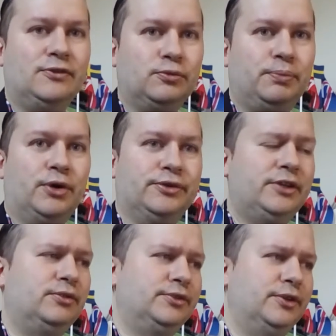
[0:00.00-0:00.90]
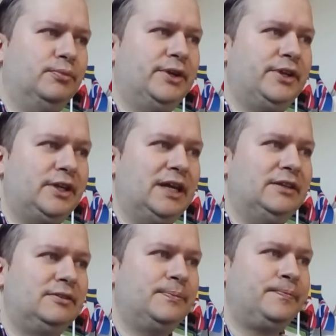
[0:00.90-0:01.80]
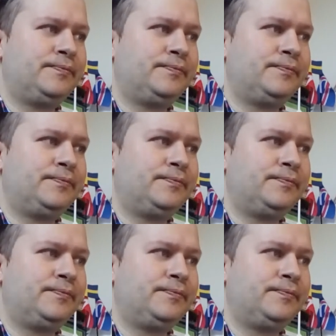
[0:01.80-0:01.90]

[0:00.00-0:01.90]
I suppose. I don't know, but I guess.